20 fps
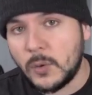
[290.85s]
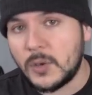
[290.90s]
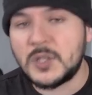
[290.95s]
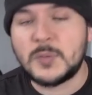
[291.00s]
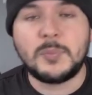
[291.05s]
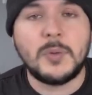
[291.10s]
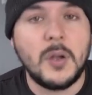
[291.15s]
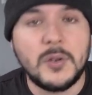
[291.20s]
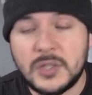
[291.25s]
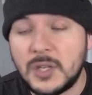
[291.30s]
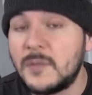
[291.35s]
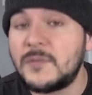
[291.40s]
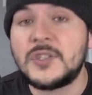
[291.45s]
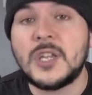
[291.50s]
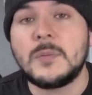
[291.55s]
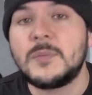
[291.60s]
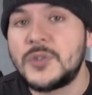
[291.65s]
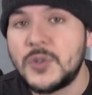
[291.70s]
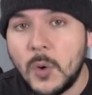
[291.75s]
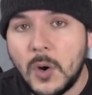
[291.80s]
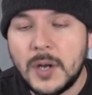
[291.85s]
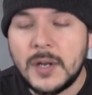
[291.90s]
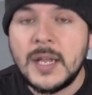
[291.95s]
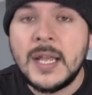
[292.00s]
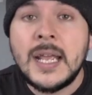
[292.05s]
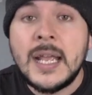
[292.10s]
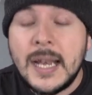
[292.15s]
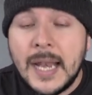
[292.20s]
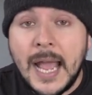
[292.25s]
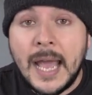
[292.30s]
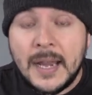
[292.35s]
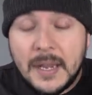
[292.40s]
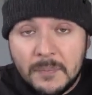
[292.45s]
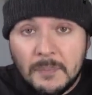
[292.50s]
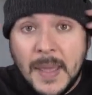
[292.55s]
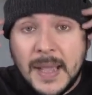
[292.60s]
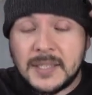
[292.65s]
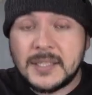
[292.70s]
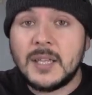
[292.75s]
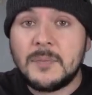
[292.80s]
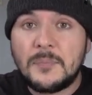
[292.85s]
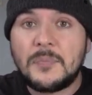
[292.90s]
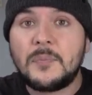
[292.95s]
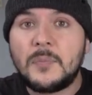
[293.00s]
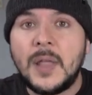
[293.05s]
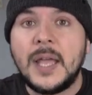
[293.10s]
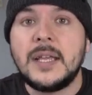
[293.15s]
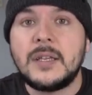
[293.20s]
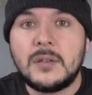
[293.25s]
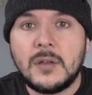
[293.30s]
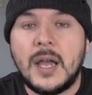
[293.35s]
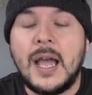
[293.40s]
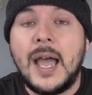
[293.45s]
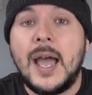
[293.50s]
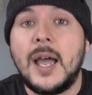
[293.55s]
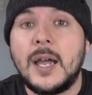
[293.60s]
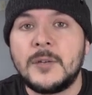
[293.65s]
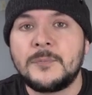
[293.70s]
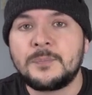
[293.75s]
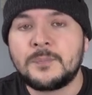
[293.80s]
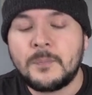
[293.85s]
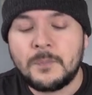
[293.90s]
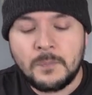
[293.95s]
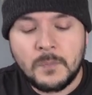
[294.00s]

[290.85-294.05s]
or explosion of some sort, and it makes them like, ah.